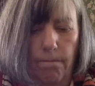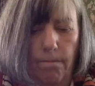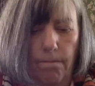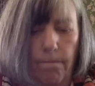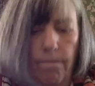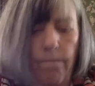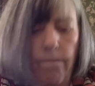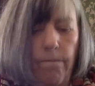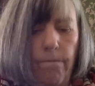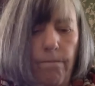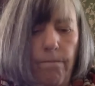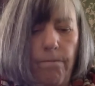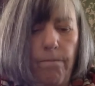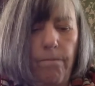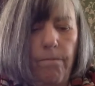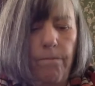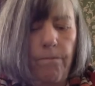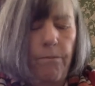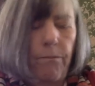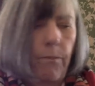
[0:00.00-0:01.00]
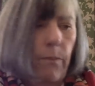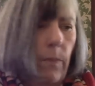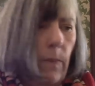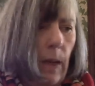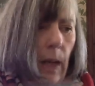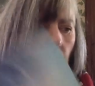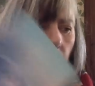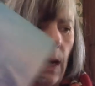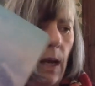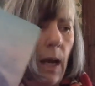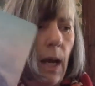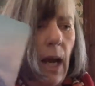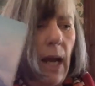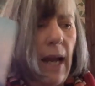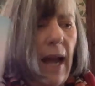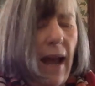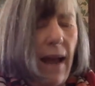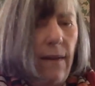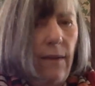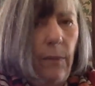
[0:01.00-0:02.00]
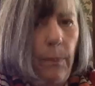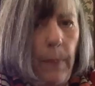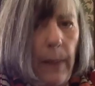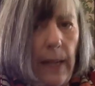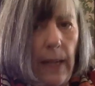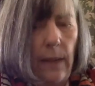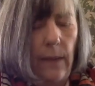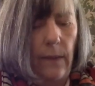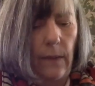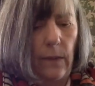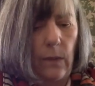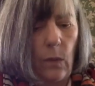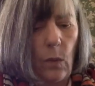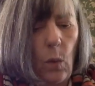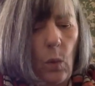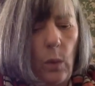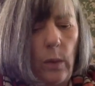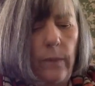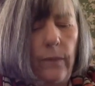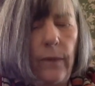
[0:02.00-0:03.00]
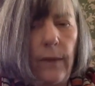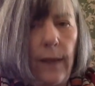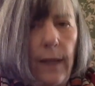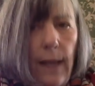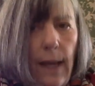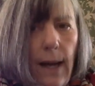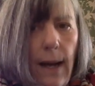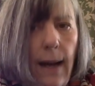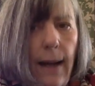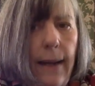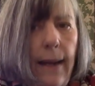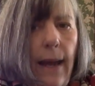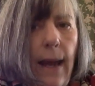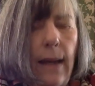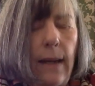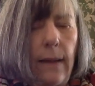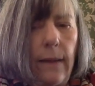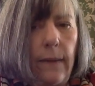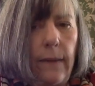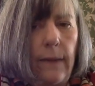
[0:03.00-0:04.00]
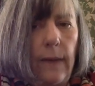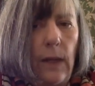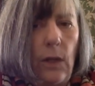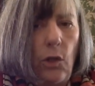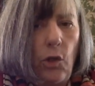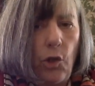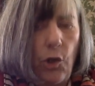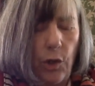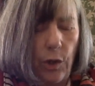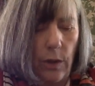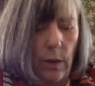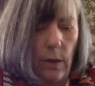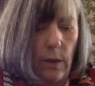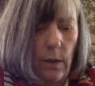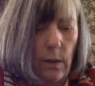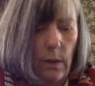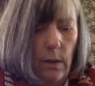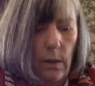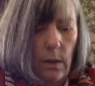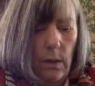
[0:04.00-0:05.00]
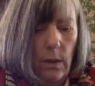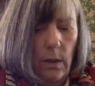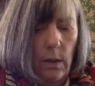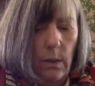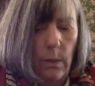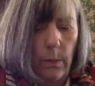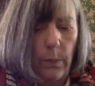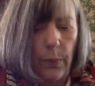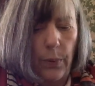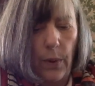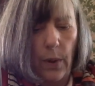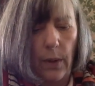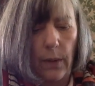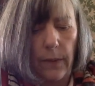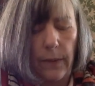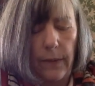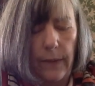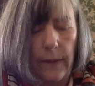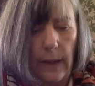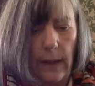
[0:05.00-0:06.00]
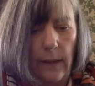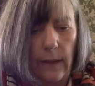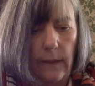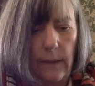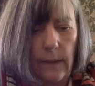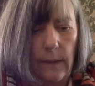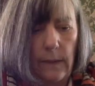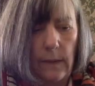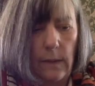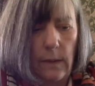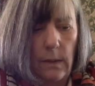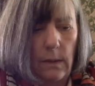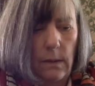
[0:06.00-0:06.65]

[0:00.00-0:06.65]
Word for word: Mm. It has been sort of like an ascension process.